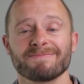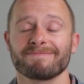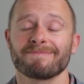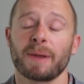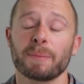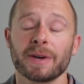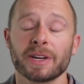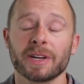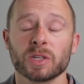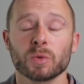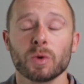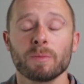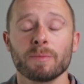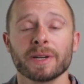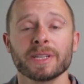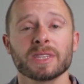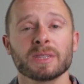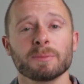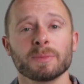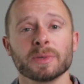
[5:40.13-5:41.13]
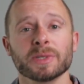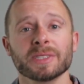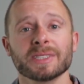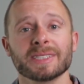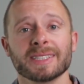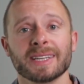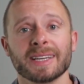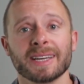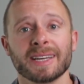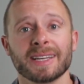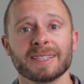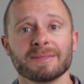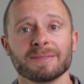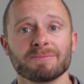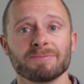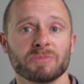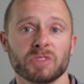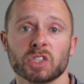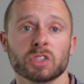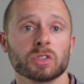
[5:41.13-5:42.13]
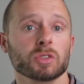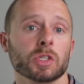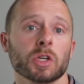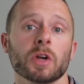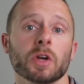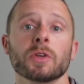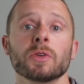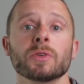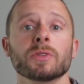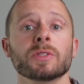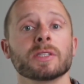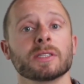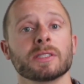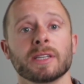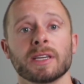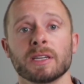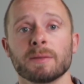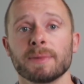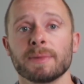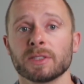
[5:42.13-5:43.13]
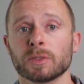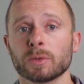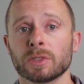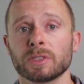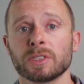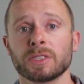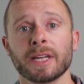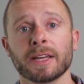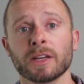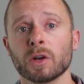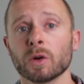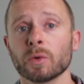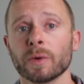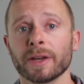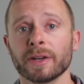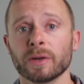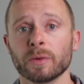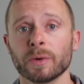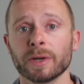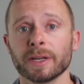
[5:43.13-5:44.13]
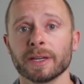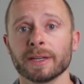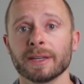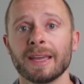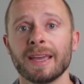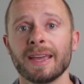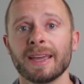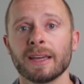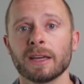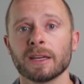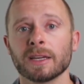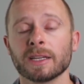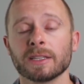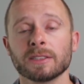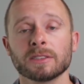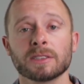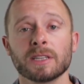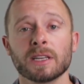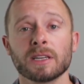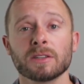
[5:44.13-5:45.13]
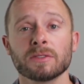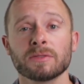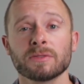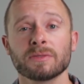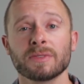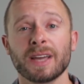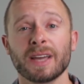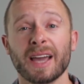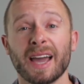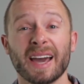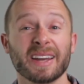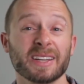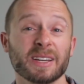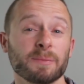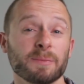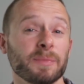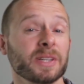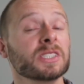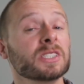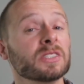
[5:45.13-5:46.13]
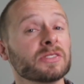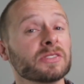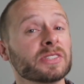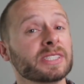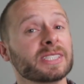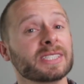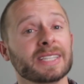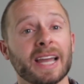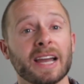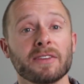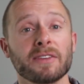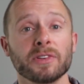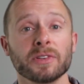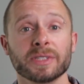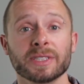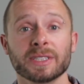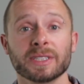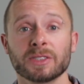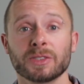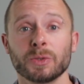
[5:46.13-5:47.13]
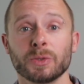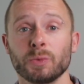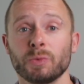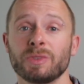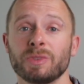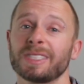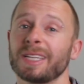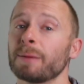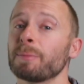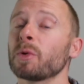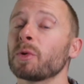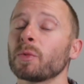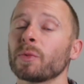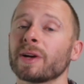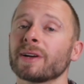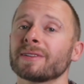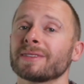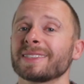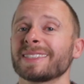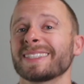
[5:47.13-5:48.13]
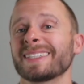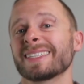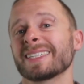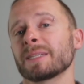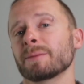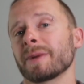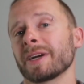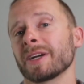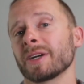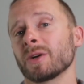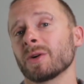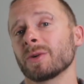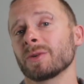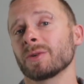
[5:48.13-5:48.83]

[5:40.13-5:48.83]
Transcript: I might as well bite the bullet and just start using a database with Django right away, instead of adding a bunch of scaffolding to temporarily getting my